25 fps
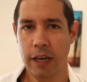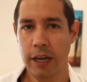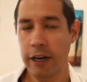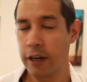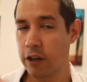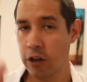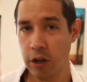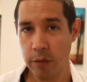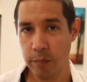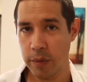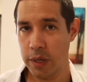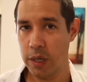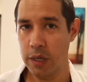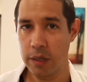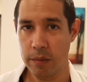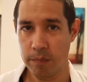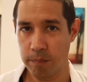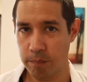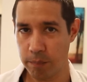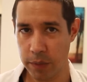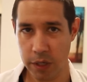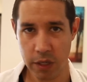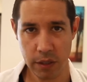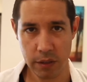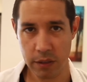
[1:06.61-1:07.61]
And I don't mean
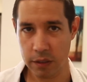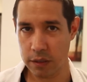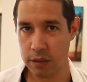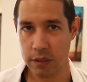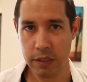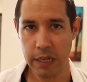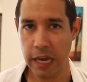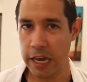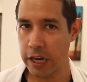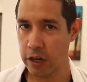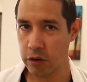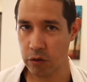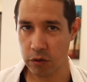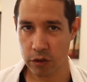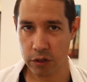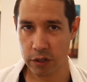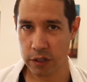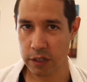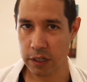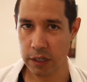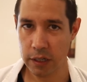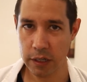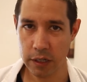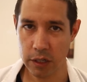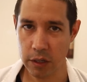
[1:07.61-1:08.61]
because it's
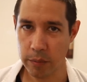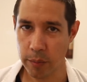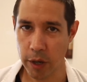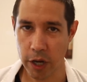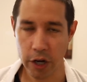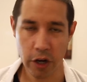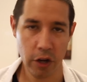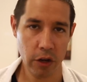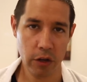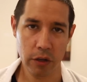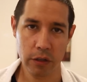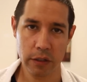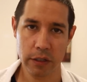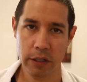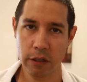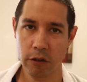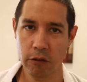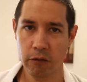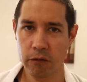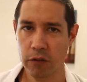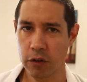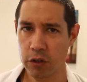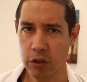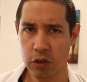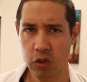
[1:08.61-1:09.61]
dangerous and you might hurt
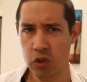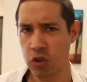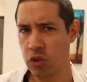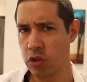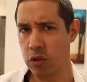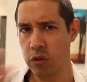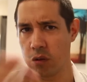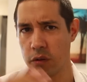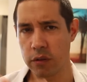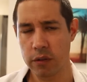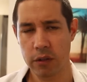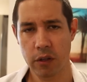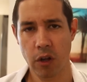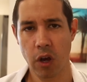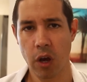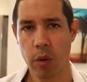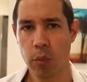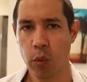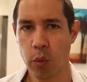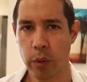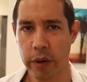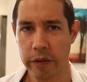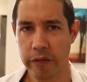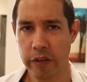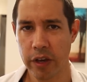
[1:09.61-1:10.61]
yourself and you shouldn't do this at
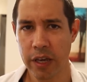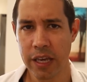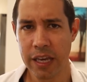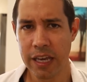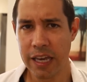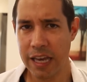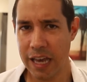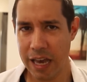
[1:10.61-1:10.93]
home or whatever.